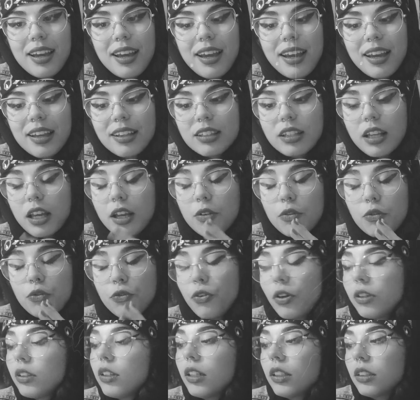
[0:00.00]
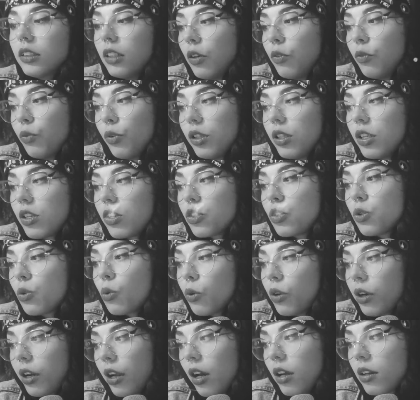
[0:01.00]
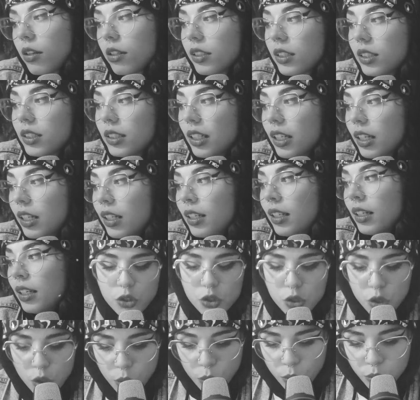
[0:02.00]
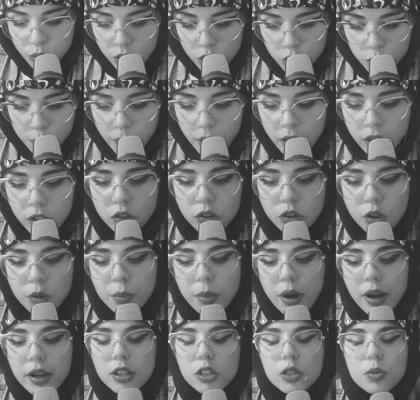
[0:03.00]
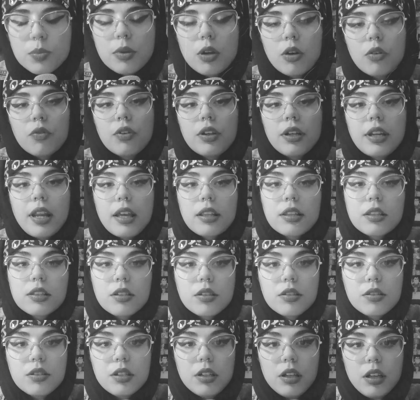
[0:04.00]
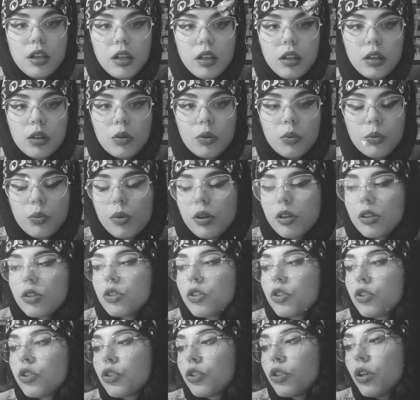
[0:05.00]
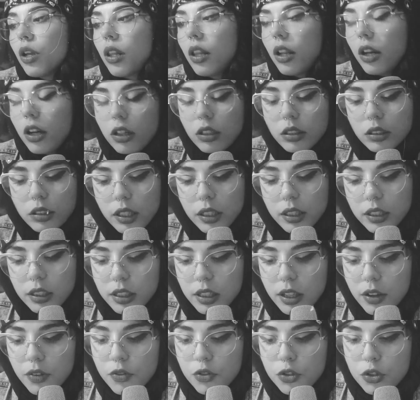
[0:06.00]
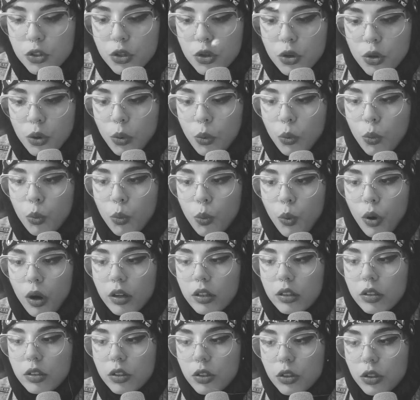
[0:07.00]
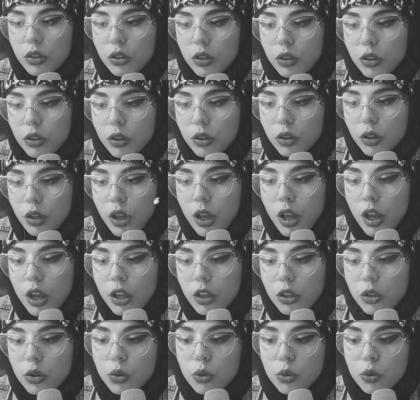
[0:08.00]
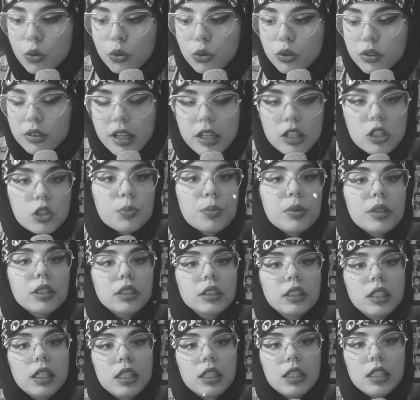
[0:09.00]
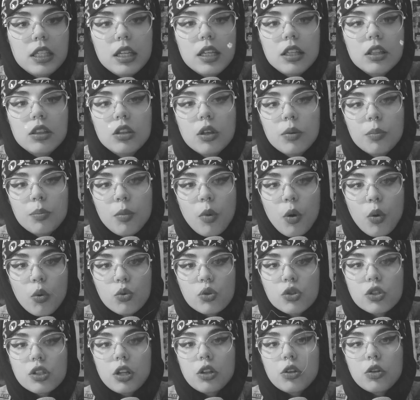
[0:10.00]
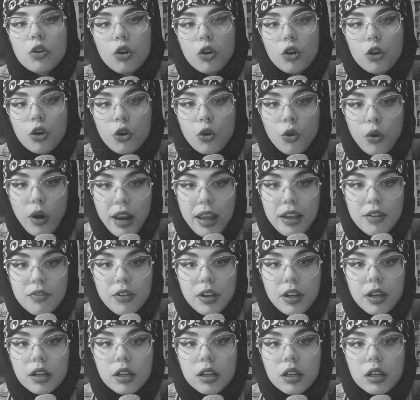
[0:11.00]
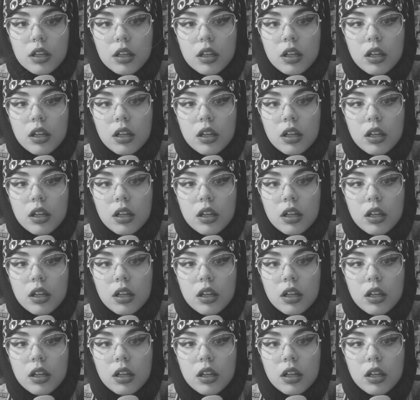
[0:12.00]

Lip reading: and I fell in love with the story, honestly. So the spiral reminds me of an entity which literally gives you what you desperately need the most and you're craving.